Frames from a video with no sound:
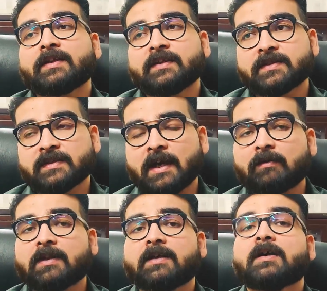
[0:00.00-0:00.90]
this is
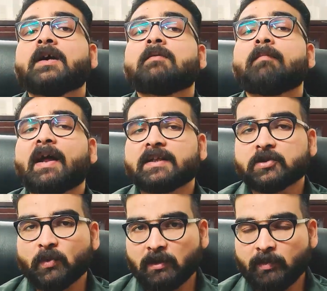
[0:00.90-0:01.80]
how the
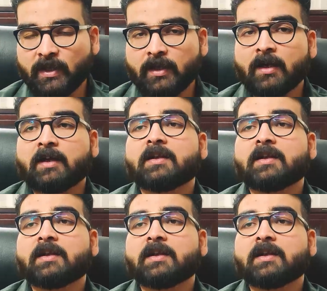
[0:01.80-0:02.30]
marriage will be,